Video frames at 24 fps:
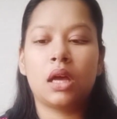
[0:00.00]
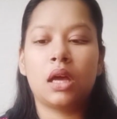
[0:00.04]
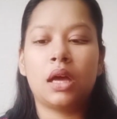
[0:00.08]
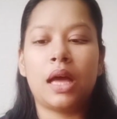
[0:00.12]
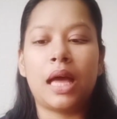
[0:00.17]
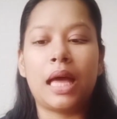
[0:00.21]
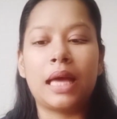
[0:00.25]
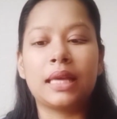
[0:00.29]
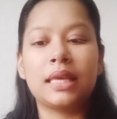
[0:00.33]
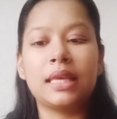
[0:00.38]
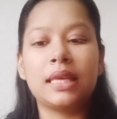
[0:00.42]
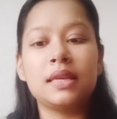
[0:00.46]

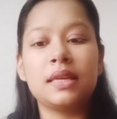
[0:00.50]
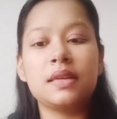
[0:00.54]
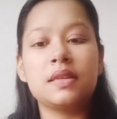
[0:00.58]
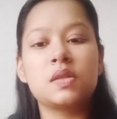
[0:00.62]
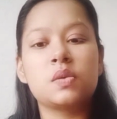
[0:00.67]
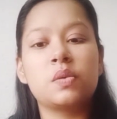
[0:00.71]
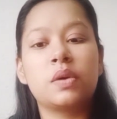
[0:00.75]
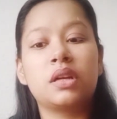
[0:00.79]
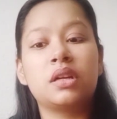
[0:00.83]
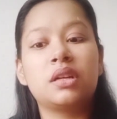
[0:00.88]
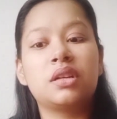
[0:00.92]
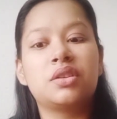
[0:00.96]
Hacking is
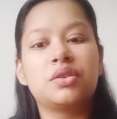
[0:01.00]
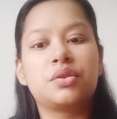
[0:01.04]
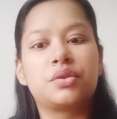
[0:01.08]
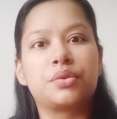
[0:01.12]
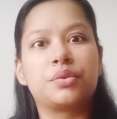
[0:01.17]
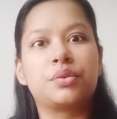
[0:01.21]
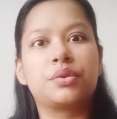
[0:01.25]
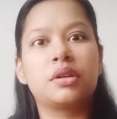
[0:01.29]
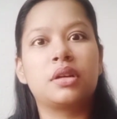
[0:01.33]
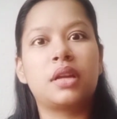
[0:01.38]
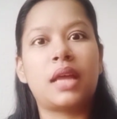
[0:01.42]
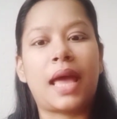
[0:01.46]
where an
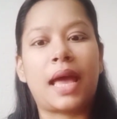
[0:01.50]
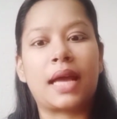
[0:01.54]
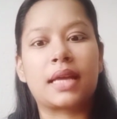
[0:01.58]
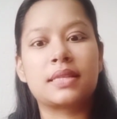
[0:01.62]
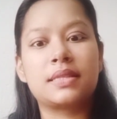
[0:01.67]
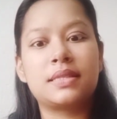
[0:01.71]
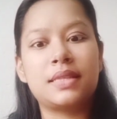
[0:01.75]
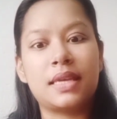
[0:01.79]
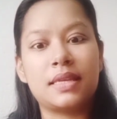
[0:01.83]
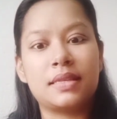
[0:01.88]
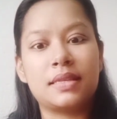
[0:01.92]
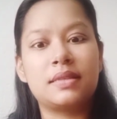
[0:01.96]
intruder
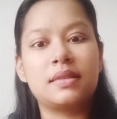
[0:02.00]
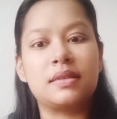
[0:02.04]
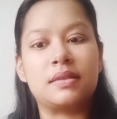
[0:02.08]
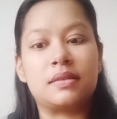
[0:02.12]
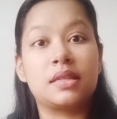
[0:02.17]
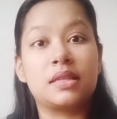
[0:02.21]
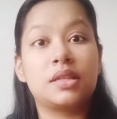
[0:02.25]
accesses.